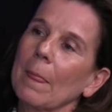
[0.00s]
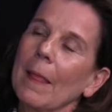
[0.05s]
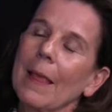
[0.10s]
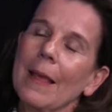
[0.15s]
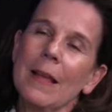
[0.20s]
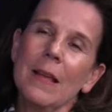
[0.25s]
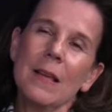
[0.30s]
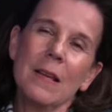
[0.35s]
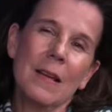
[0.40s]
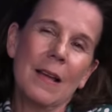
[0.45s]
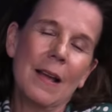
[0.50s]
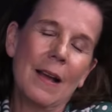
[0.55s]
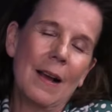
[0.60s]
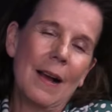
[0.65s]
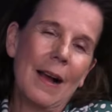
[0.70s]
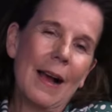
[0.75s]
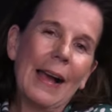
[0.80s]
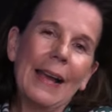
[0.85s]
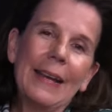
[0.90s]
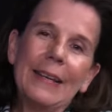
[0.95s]
too many.
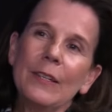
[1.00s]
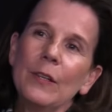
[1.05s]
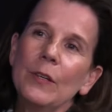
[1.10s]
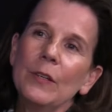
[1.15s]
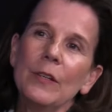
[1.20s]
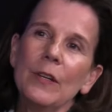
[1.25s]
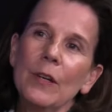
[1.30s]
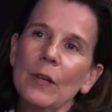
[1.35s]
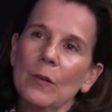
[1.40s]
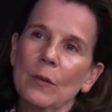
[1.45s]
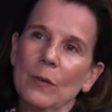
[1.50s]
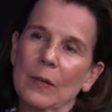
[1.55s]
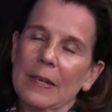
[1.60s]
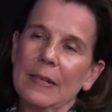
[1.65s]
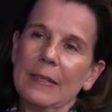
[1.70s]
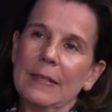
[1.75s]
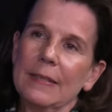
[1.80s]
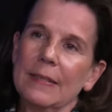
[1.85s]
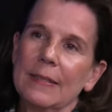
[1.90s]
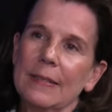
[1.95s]
I don't know.
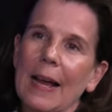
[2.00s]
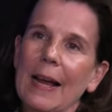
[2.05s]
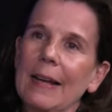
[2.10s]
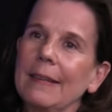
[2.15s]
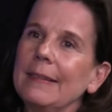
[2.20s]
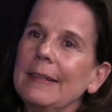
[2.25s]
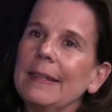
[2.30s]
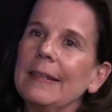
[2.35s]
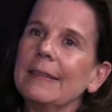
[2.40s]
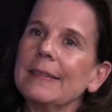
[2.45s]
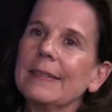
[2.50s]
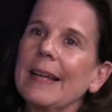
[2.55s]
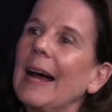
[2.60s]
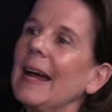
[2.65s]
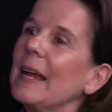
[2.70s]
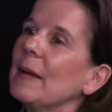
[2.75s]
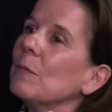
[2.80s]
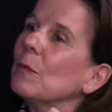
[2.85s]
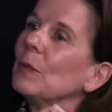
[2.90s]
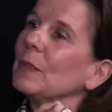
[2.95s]
It's I think
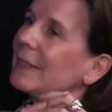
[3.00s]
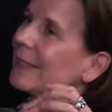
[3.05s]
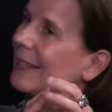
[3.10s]
time will